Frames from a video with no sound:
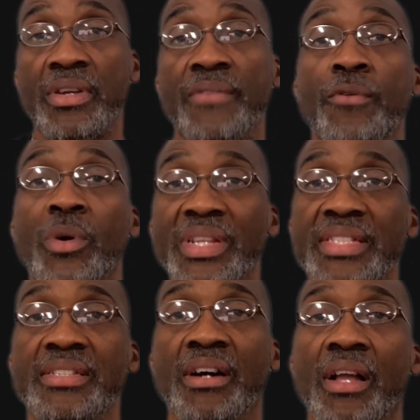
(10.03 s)
Therefore,
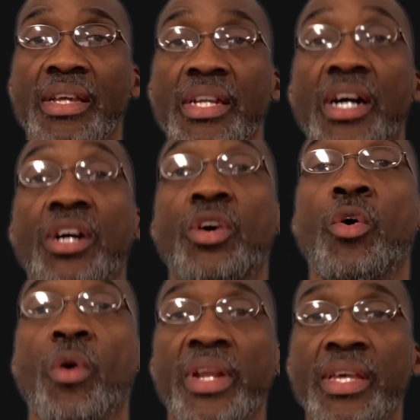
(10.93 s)
let's call it
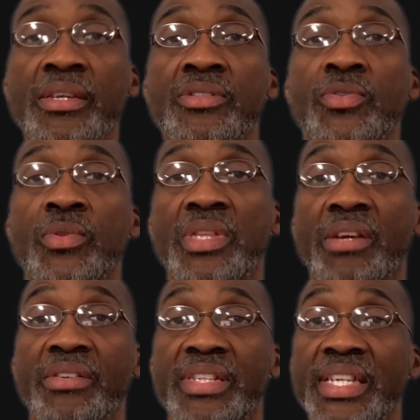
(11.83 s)
according to
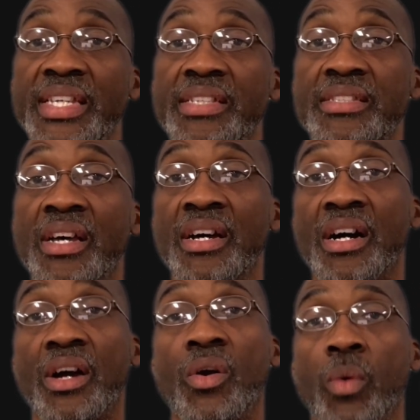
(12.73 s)
their deeds.
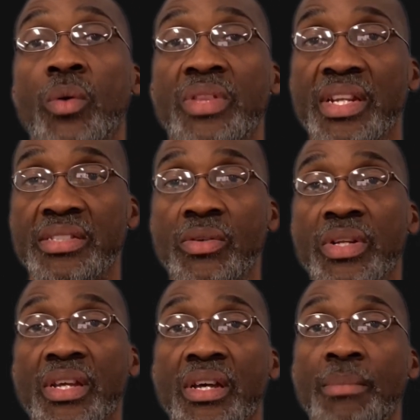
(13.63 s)
A quote that is
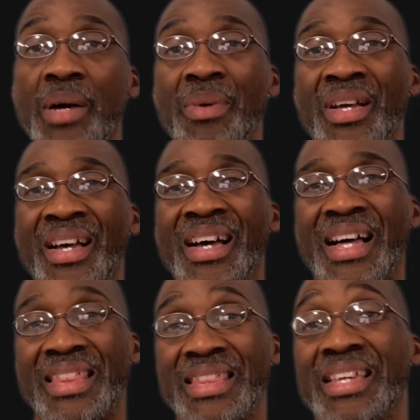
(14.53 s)
going to come up,
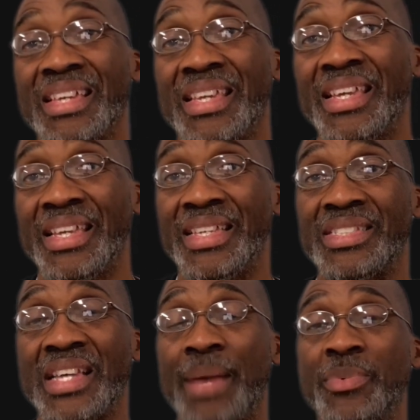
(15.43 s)
I think, again in
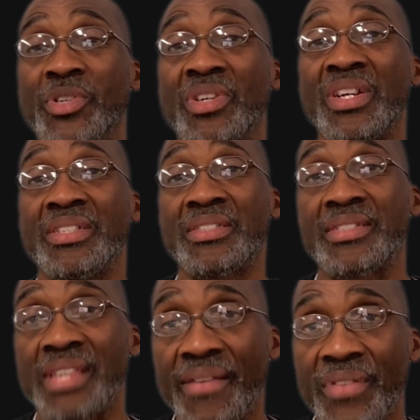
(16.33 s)
chapter
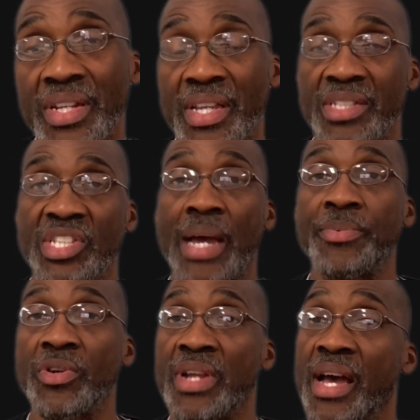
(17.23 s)
7 and
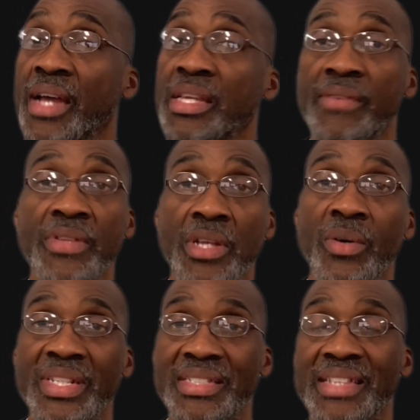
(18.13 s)
chapter 9, even
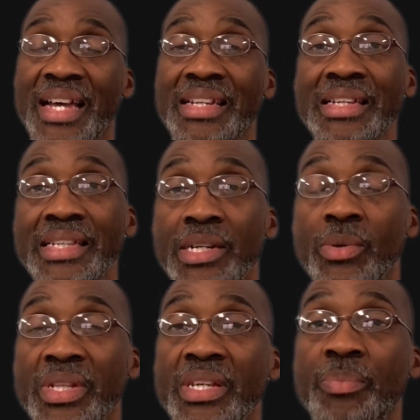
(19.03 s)
though it does not
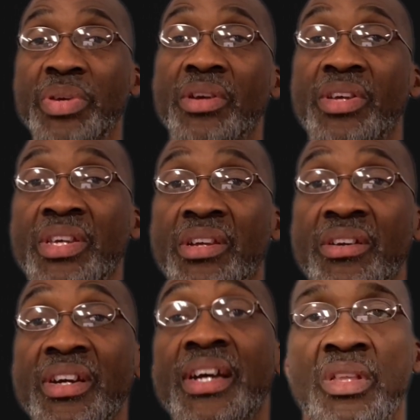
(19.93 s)
literally appear
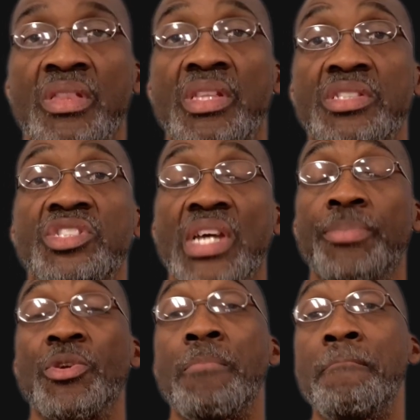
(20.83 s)
here. This
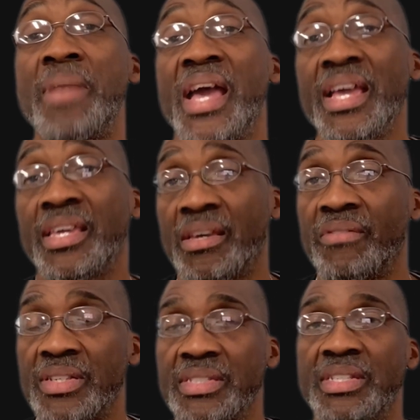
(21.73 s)
chapter may give
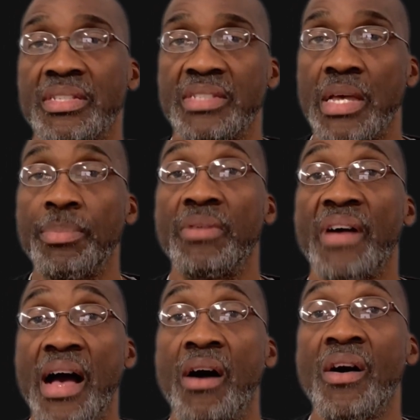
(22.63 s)
us an example of
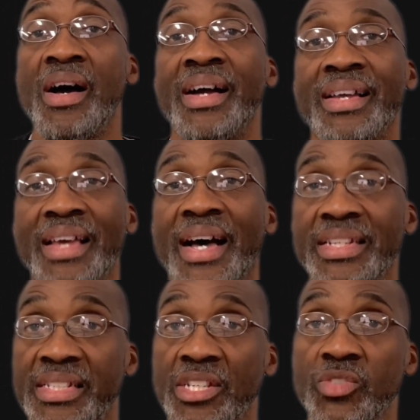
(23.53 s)
how
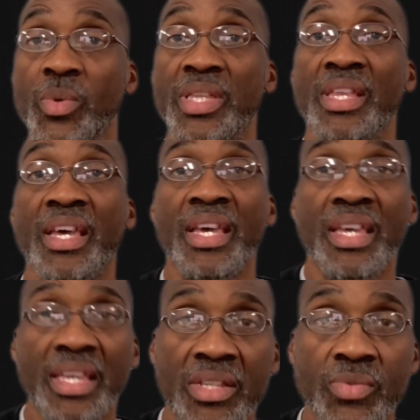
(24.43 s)
God deals with
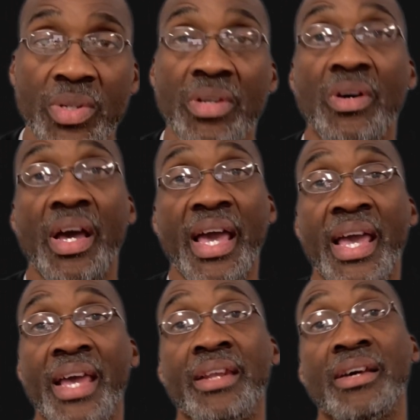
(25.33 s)
Israel
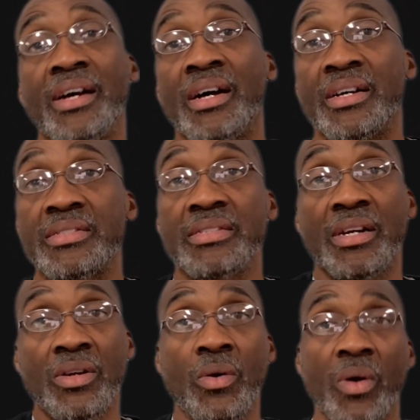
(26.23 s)
and us
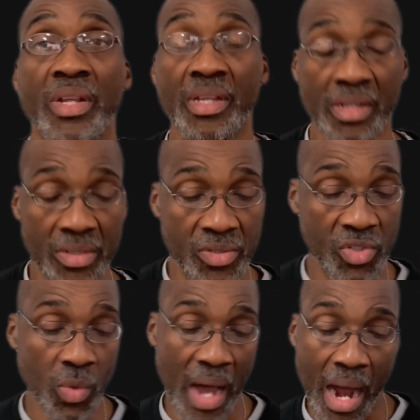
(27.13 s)
according
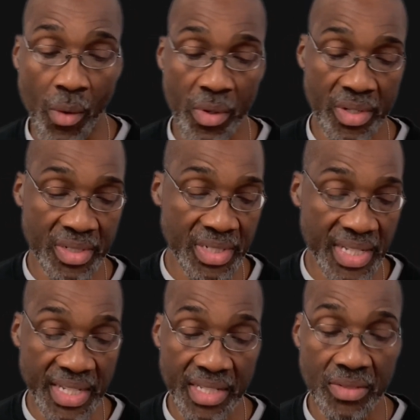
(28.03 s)
to our
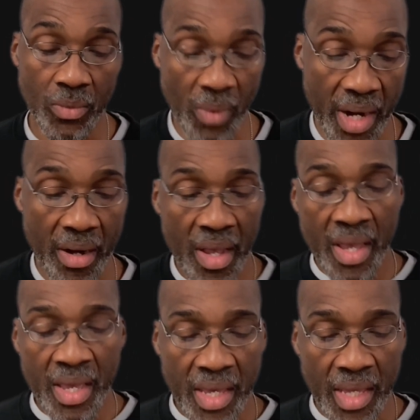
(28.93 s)
deeds. Where
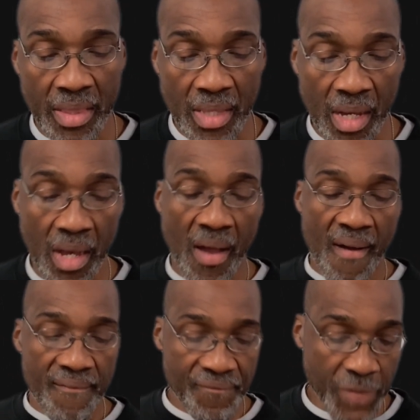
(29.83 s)
in the
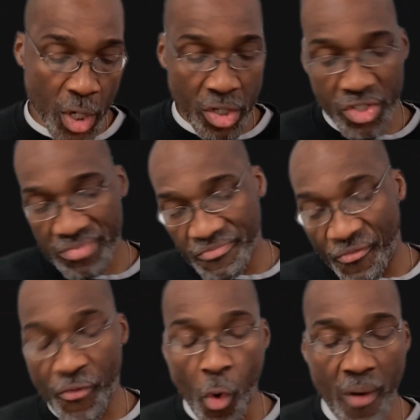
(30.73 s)
first
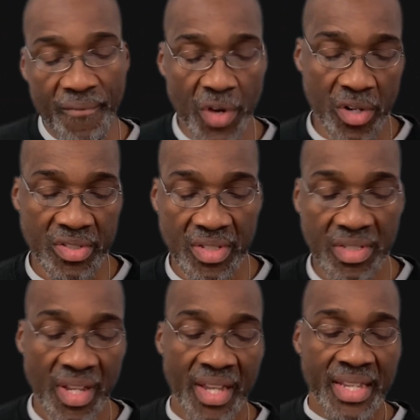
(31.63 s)
four
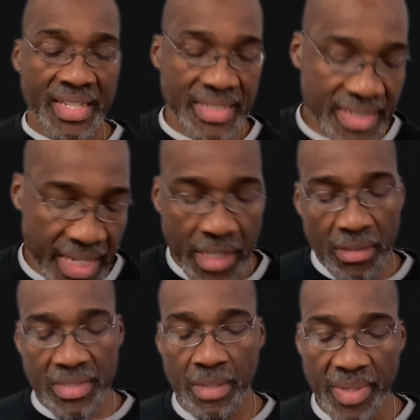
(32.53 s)
verses,
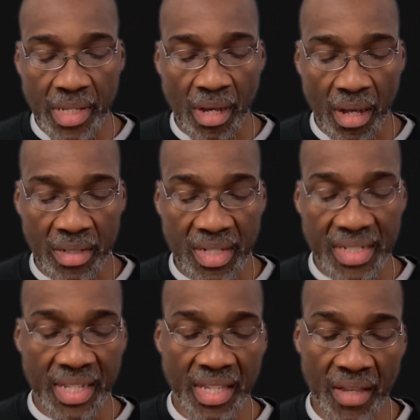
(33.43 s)
Ezekiel is going to be
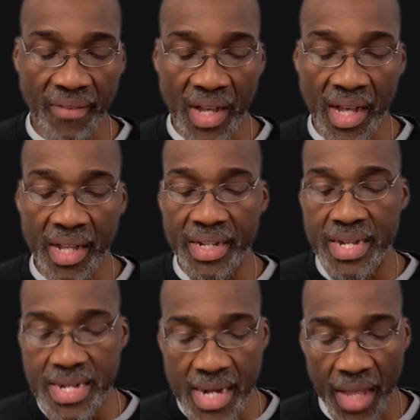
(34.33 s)
called to give
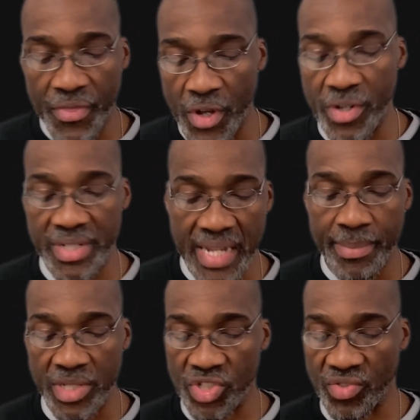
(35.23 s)
another
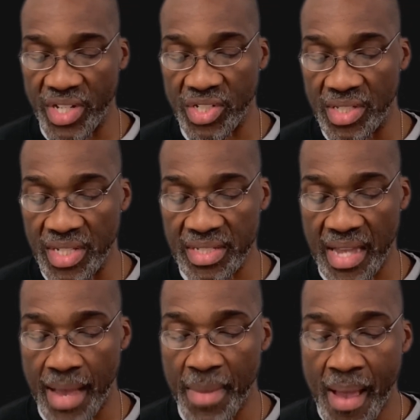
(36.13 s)
demonstration, this
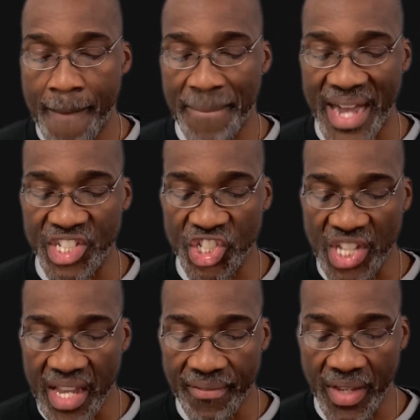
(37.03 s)
time by
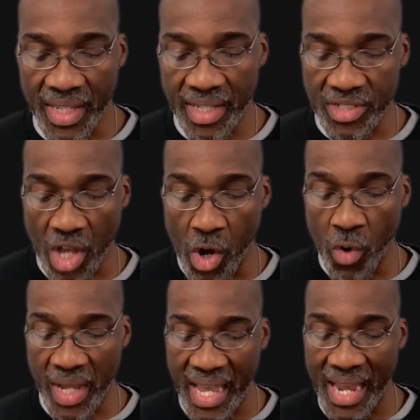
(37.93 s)
shaving his
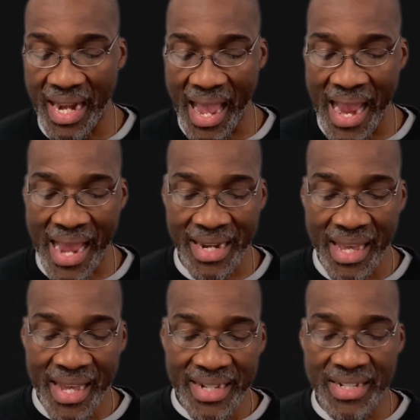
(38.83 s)
own head and
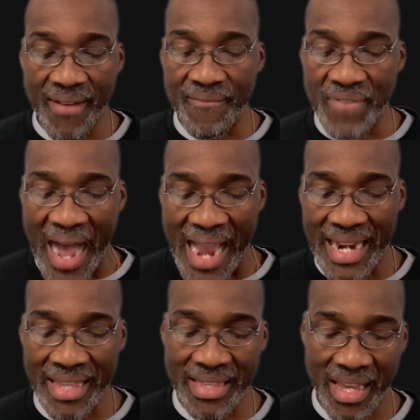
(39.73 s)

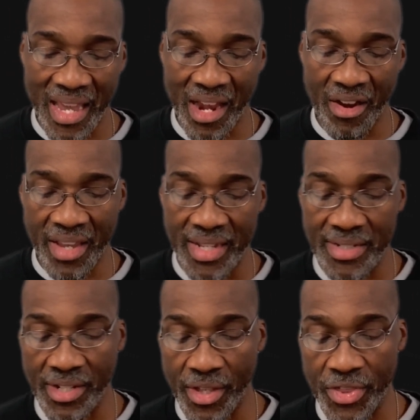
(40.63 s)
dividing the hair
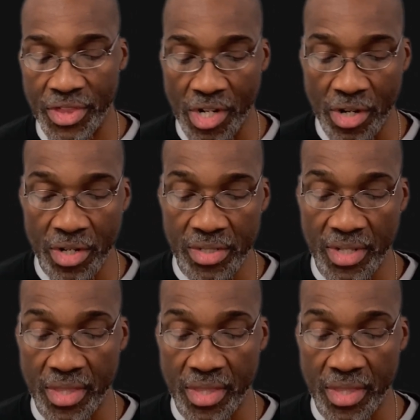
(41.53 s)
into thirds.